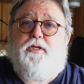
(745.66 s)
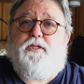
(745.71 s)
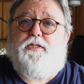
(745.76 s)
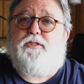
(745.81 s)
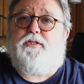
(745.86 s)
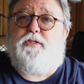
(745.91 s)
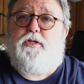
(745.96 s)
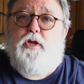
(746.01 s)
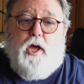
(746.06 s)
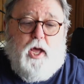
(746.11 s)

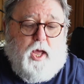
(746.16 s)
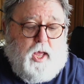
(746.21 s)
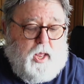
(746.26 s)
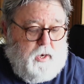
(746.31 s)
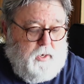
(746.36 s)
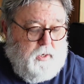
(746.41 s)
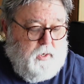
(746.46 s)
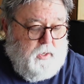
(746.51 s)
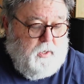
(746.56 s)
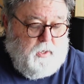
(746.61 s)
it's not.
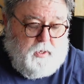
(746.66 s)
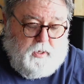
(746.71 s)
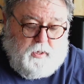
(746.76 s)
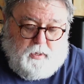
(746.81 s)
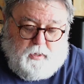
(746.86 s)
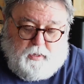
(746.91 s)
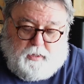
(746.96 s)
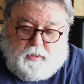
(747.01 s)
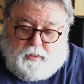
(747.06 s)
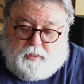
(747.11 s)

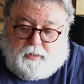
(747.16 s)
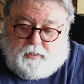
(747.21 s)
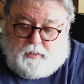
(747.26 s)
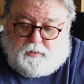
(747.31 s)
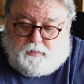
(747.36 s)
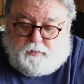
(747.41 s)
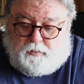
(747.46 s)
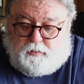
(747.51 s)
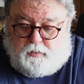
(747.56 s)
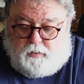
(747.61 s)

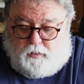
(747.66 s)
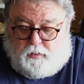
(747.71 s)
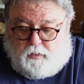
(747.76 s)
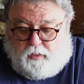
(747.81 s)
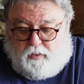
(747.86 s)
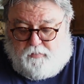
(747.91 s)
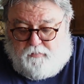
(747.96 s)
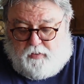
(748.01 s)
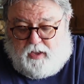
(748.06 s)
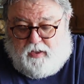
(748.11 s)
And
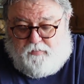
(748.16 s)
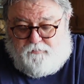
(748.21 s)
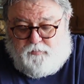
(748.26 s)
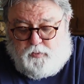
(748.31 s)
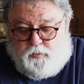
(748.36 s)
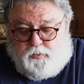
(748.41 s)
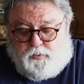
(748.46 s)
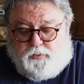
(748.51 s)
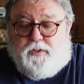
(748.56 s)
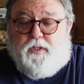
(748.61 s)
I've
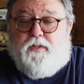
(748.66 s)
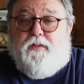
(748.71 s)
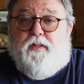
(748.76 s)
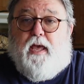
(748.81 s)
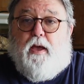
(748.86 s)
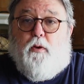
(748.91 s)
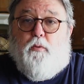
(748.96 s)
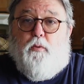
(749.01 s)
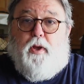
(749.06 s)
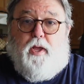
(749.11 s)
used it
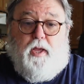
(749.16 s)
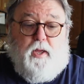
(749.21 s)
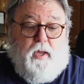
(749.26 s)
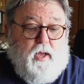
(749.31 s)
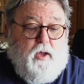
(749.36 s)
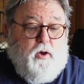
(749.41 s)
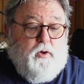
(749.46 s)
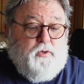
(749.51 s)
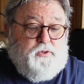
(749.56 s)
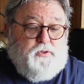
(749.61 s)
that way.
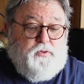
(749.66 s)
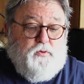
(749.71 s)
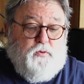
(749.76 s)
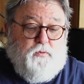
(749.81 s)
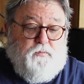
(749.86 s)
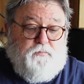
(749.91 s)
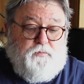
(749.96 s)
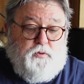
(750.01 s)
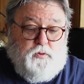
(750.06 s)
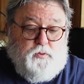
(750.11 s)
I also
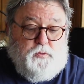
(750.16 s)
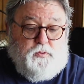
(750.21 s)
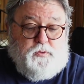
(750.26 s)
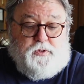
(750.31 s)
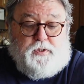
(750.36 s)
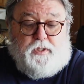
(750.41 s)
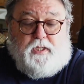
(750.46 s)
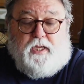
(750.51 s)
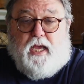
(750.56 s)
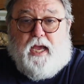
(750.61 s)
have
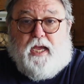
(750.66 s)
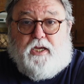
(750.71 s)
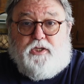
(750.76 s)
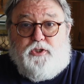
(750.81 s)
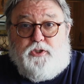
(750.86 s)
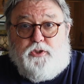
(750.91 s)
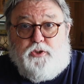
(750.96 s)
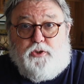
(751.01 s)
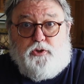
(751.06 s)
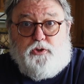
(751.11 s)
used the
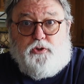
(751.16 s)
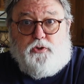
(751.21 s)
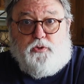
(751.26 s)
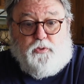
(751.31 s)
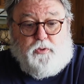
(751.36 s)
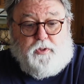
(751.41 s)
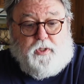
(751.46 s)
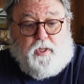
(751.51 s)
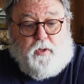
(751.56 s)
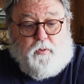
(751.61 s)
Action
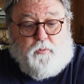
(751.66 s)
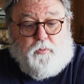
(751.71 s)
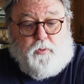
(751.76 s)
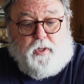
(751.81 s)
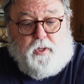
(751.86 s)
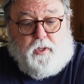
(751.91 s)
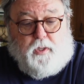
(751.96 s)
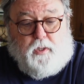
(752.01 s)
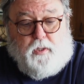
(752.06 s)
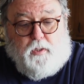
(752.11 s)
2 that
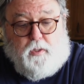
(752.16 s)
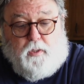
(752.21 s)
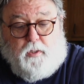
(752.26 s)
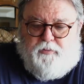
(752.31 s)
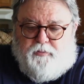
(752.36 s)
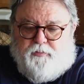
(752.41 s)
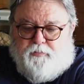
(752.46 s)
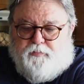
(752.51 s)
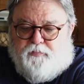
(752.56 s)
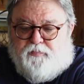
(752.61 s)
way.
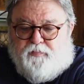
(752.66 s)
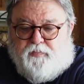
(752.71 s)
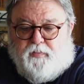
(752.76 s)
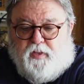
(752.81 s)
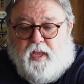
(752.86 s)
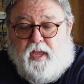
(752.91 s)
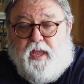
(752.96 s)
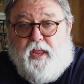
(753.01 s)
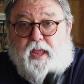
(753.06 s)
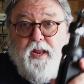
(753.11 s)

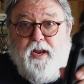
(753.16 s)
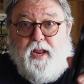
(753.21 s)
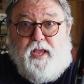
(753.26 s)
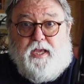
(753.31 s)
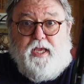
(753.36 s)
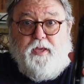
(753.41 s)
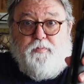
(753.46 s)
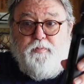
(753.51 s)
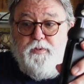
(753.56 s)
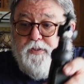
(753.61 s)
I
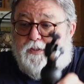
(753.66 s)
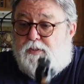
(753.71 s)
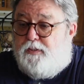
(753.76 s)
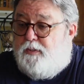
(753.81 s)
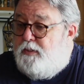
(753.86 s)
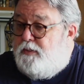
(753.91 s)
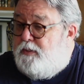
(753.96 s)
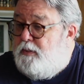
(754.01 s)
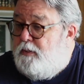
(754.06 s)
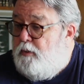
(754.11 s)
keep this in
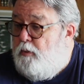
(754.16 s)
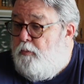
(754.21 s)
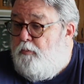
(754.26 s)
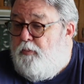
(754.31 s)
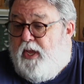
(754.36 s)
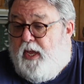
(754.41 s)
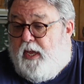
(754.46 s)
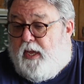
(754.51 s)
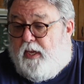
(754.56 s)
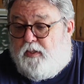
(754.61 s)
this little
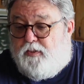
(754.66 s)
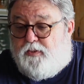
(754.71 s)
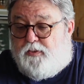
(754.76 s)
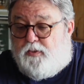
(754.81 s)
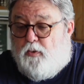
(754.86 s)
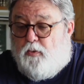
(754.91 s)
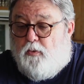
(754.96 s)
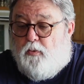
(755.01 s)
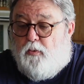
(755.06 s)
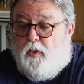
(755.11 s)
bag.
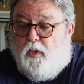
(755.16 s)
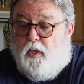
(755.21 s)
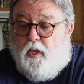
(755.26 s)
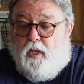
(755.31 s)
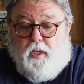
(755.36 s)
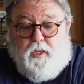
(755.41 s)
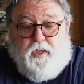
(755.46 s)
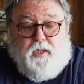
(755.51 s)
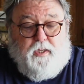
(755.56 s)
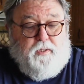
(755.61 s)
So
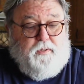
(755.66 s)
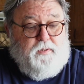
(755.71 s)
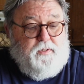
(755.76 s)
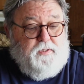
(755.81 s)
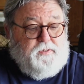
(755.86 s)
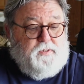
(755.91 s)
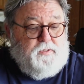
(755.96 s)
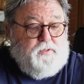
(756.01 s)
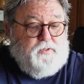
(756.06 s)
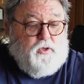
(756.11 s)
again,
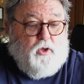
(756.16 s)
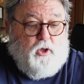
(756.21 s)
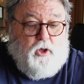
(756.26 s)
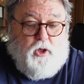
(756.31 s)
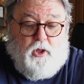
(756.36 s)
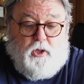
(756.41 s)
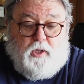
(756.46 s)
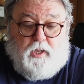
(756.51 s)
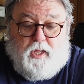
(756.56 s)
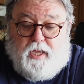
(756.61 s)
this is
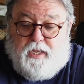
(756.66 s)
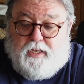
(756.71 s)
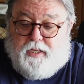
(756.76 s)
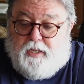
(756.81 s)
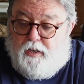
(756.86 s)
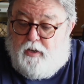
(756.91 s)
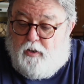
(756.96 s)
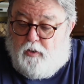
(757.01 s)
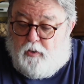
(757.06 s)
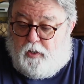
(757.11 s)
all I
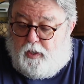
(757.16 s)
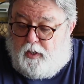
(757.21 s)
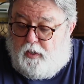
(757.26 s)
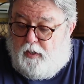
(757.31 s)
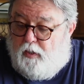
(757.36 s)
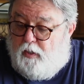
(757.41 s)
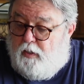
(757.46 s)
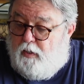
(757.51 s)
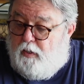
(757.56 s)
carry,